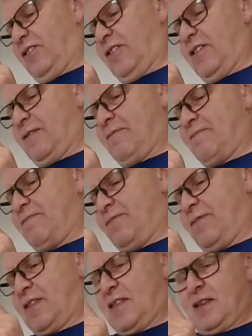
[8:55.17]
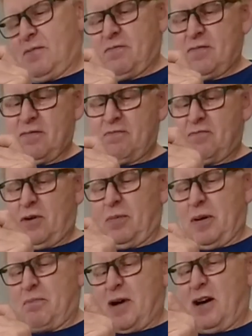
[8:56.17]
us.
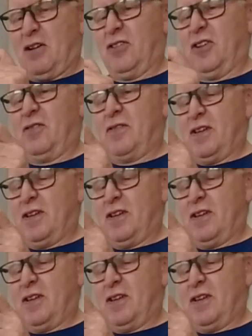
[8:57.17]
Probably miles up.